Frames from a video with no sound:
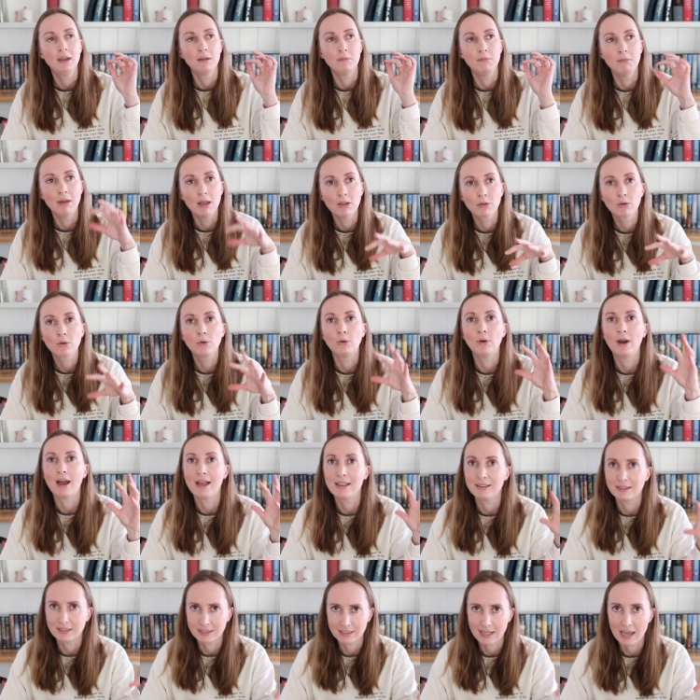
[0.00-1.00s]
Melkor
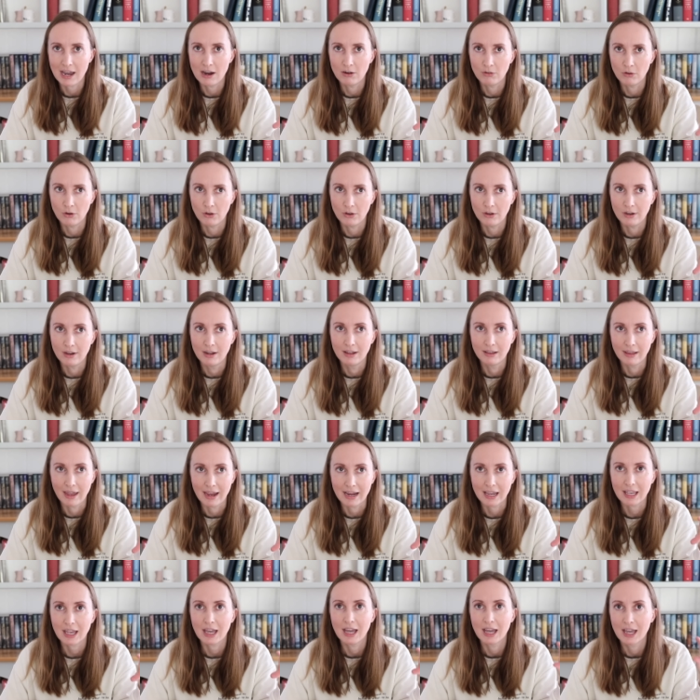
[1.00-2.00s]
and Sauron,
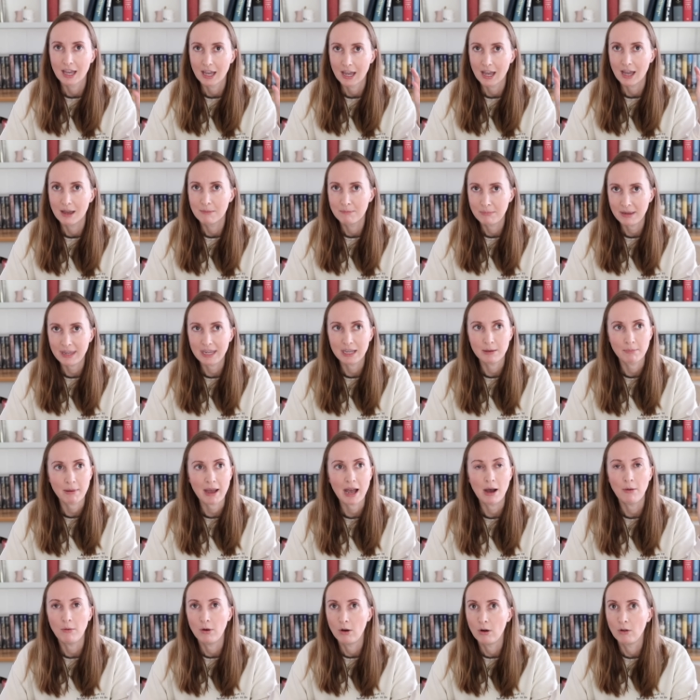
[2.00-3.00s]
like peak
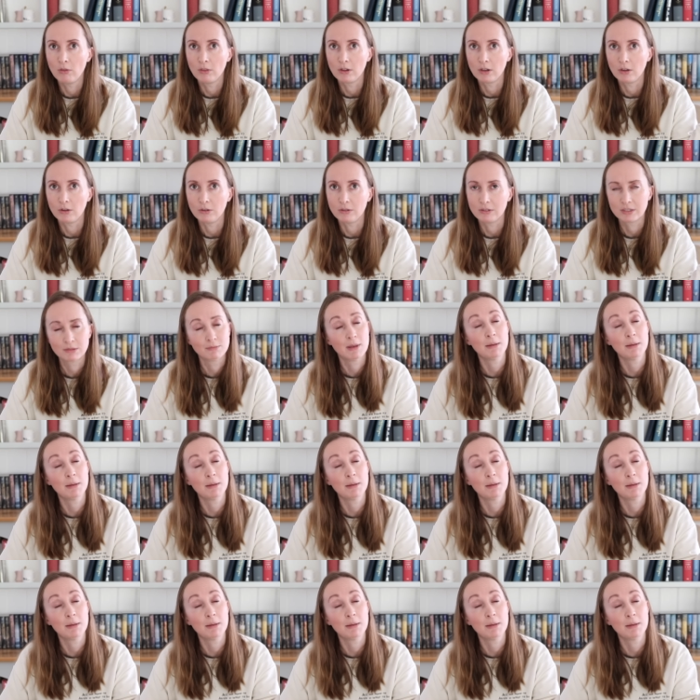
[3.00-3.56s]
power on the loose.